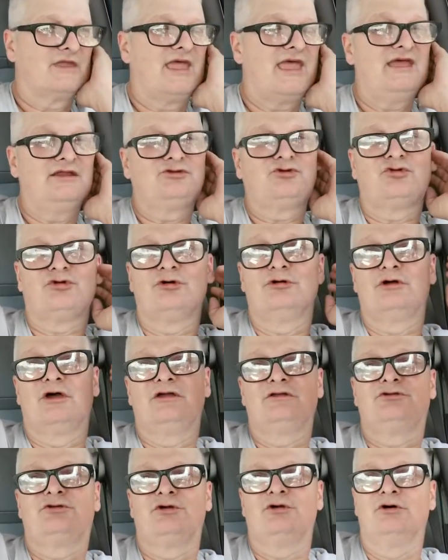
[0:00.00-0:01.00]
and two,
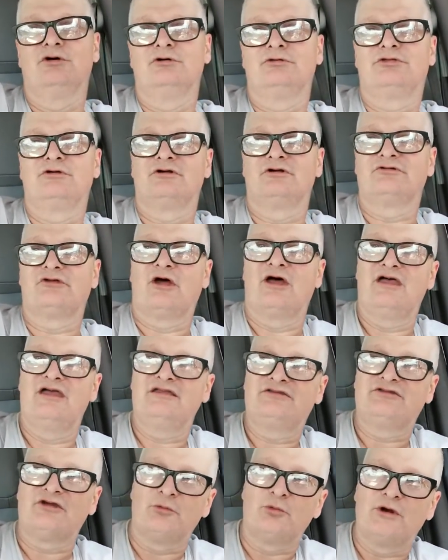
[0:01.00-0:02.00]

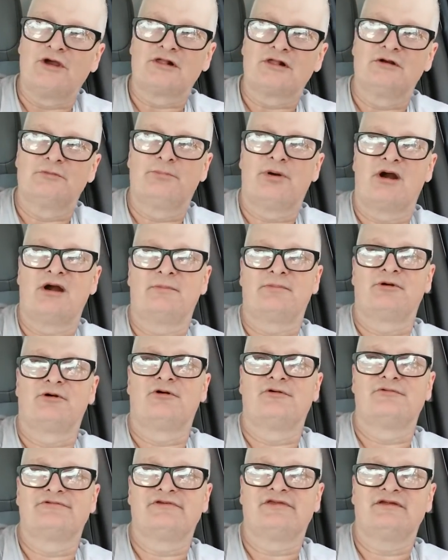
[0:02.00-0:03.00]
it's a regular barber
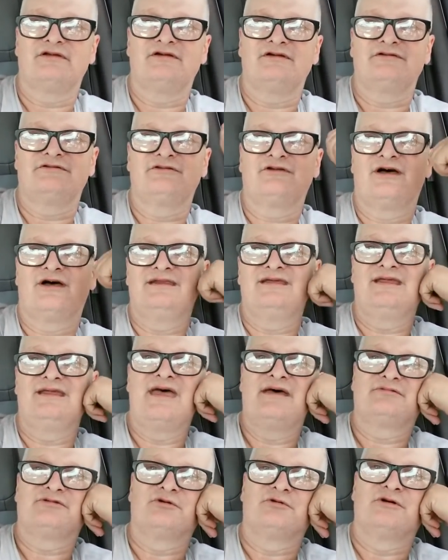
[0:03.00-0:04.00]
over there, so I didn't
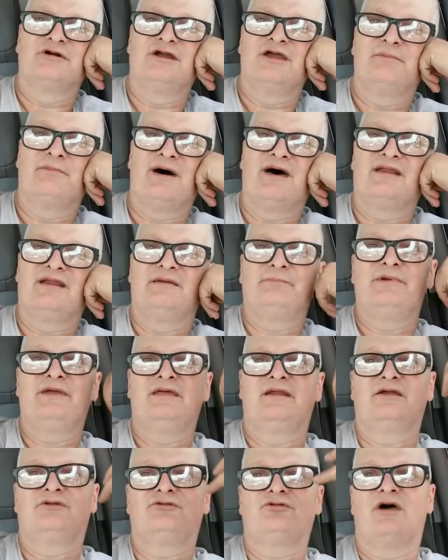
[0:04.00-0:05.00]
have to worry about it
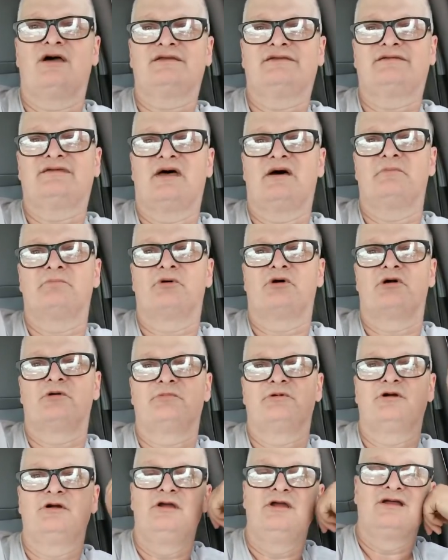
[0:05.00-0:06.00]
being a truck stop
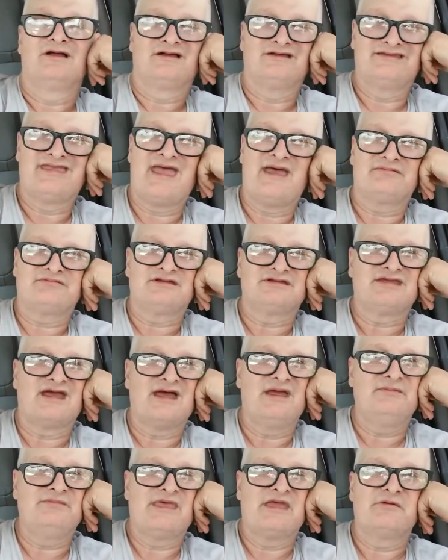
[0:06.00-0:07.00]
barber, because half the
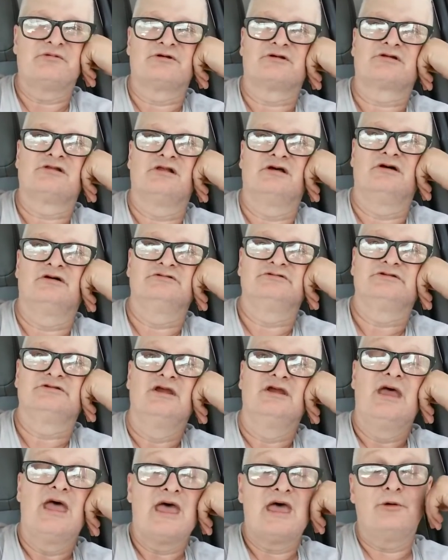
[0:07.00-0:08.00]
time they were closed.
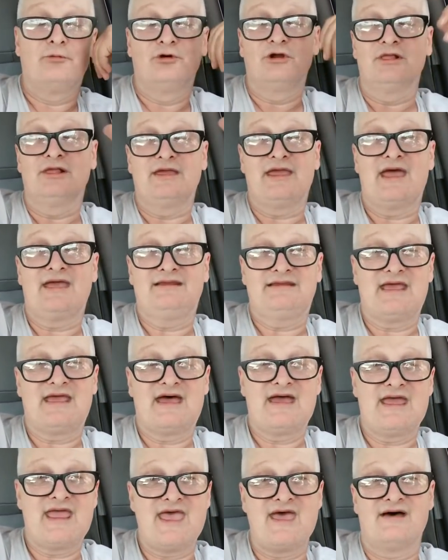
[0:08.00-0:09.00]
And really,
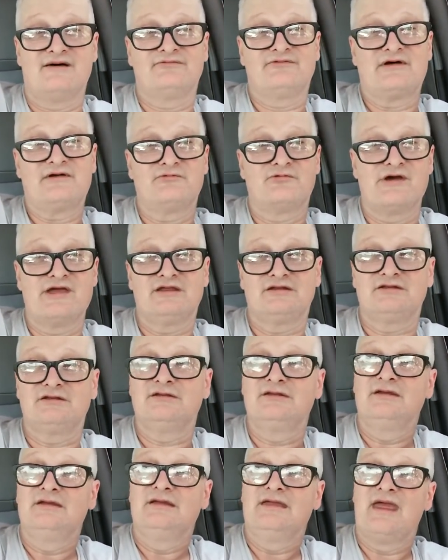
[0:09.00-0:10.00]
I went
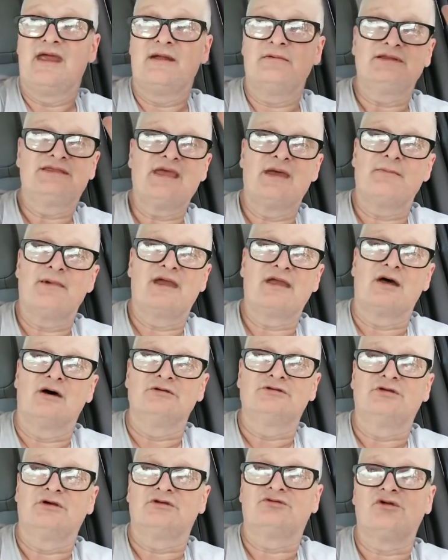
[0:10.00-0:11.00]
every time I go
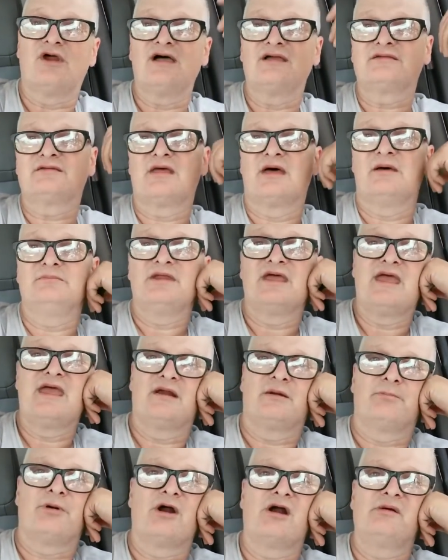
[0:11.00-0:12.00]
to a truck stop and they
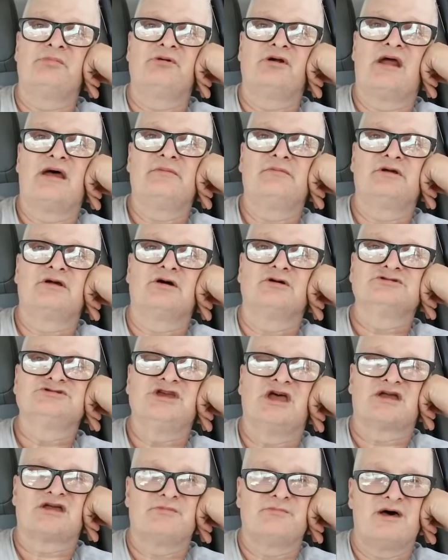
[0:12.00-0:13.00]
had a barber, I would go
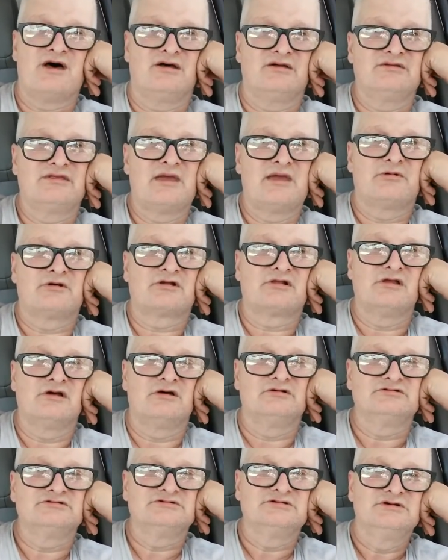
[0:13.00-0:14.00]
check them out, and they were
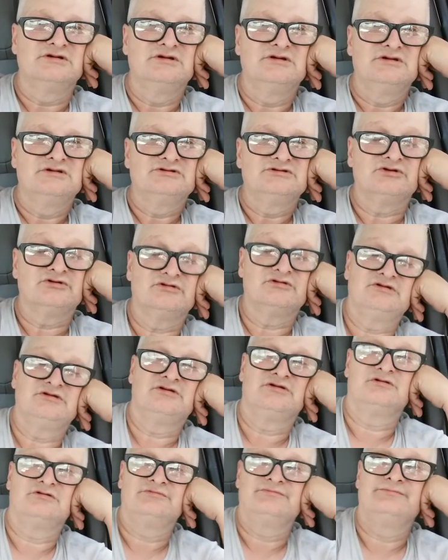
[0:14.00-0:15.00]
closed. So, you
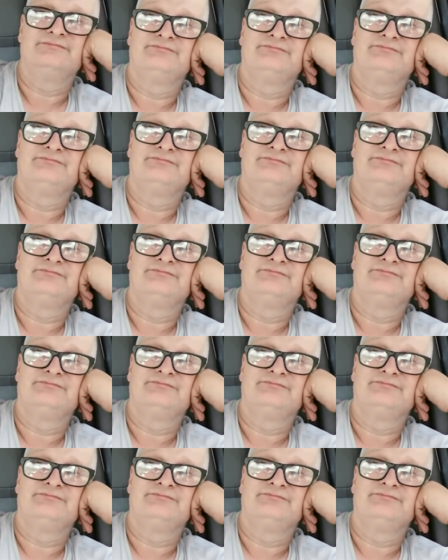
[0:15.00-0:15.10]
know,